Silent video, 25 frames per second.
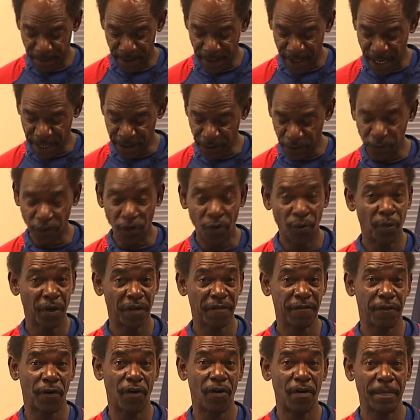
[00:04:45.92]
I don't know what
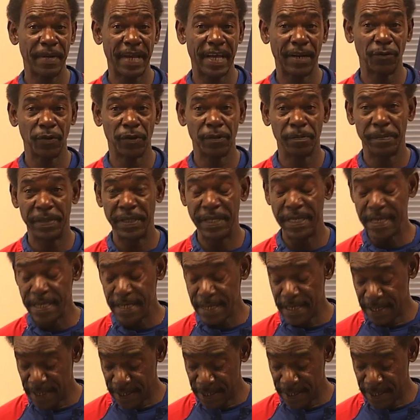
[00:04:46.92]
form that will be,